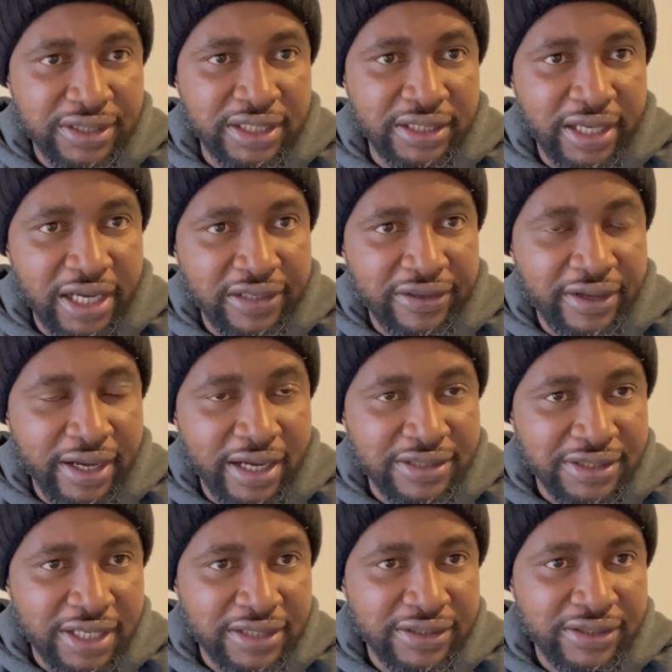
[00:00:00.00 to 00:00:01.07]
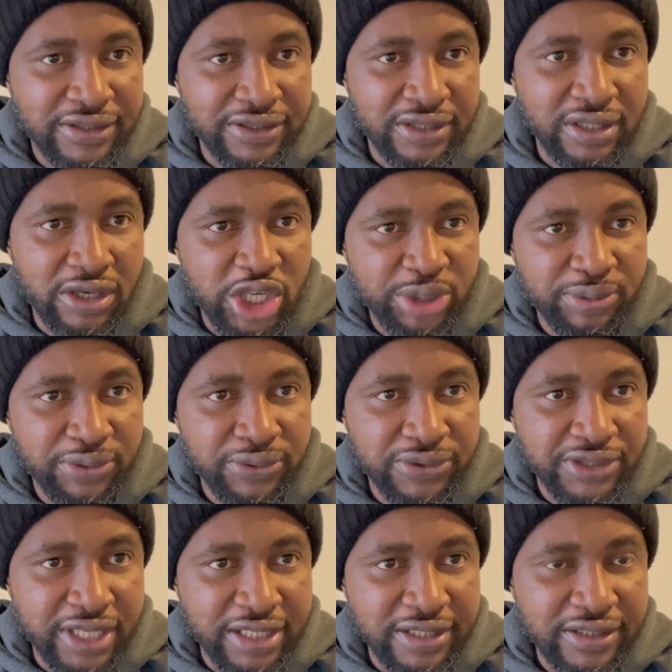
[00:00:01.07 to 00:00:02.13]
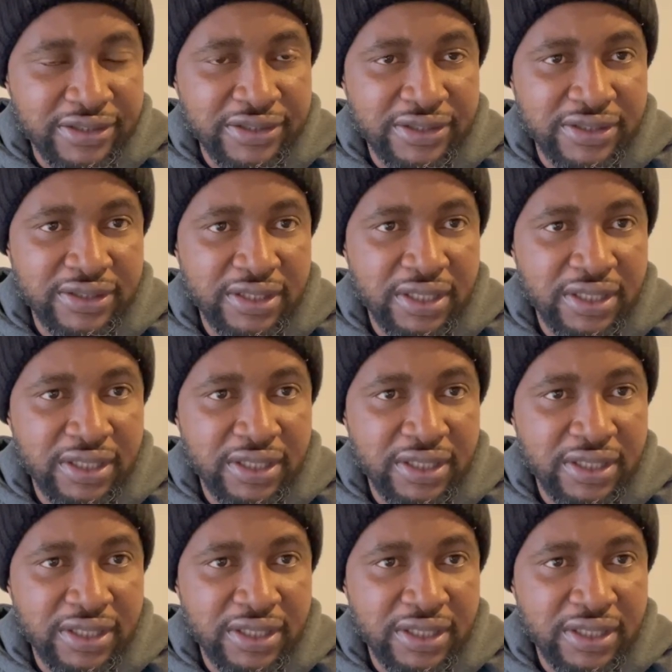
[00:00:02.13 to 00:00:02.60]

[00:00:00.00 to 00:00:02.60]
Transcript: in healthcare settings, in hospital settings,